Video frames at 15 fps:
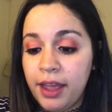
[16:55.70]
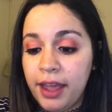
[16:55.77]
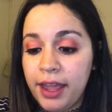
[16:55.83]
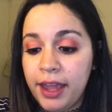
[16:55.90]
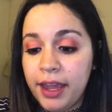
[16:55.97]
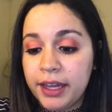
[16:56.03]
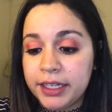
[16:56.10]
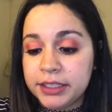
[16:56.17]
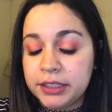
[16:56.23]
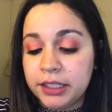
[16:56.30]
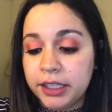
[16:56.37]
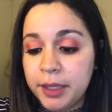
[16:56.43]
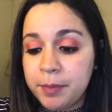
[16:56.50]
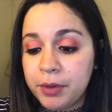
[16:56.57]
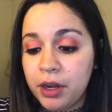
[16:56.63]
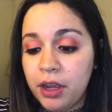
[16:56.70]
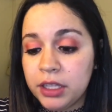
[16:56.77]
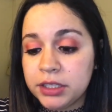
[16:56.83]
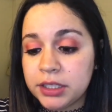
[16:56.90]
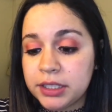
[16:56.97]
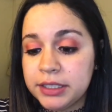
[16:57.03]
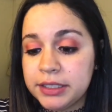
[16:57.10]
And it's the lip
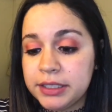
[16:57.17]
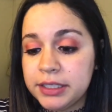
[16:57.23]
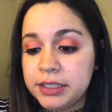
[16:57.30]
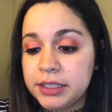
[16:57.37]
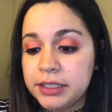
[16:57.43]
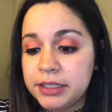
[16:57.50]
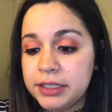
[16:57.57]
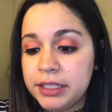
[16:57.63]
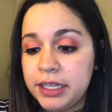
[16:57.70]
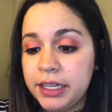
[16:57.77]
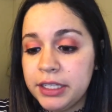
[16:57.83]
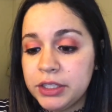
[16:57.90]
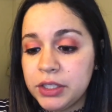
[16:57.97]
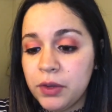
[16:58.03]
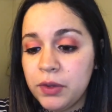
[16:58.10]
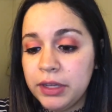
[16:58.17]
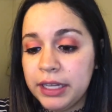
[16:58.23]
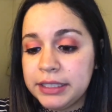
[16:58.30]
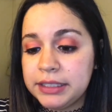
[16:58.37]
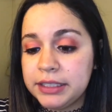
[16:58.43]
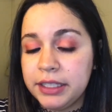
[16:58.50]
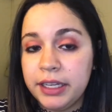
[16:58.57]
gloss consistency. So
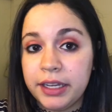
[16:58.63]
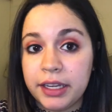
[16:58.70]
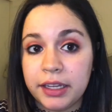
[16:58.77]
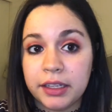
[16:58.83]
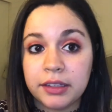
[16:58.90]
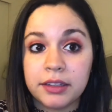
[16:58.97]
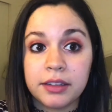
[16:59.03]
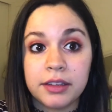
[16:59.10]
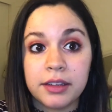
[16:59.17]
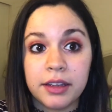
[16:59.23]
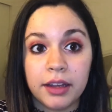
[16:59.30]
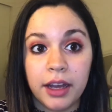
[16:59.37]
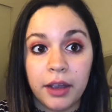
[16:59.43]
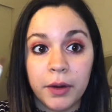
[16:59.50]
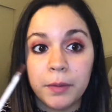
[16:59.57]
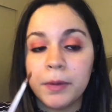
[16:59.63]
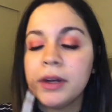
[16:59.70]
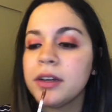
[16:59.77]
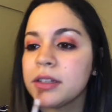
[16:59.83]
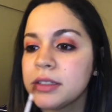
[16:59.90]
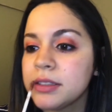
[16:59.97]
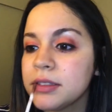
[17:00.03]
let's see how it
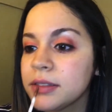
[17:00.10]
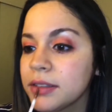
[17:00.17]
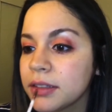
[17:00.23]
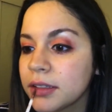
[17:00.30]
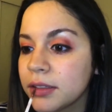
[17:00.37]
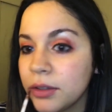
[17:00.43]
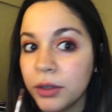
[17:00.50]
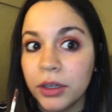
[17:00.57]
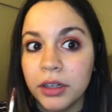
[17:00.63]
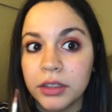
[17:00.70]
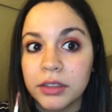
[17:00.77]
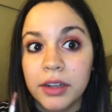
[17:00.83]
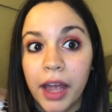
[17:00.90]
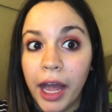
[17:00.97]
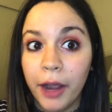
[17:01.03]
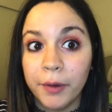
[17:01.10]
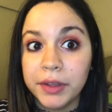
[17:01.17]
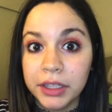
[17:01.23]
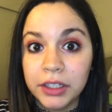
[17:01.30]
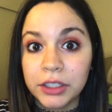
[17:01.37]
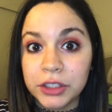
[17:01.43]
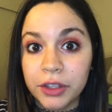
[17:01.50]
works or how
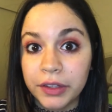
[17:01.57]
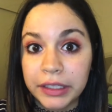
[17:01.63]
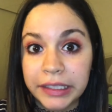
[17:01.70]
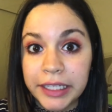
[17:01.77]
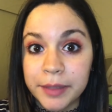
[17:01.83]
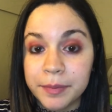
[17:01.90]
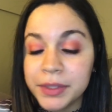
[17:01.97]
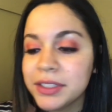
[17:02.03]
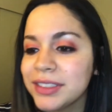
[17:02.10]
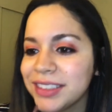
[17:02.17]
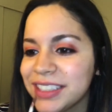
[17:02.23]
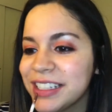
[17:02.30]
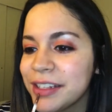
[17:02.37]
it looks on the lips.